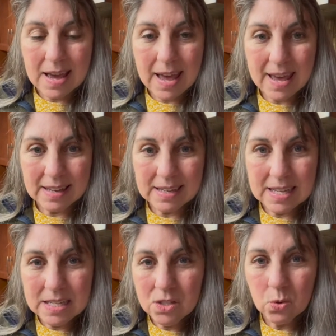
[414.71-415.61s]
And
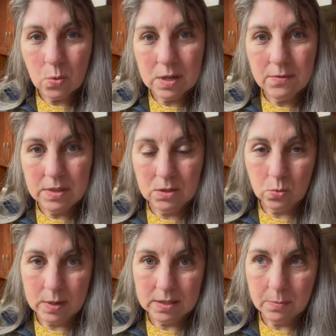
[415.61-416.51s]
each one of
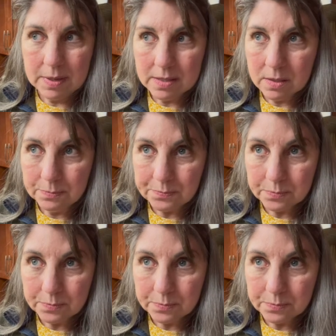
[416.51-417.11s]
these recipes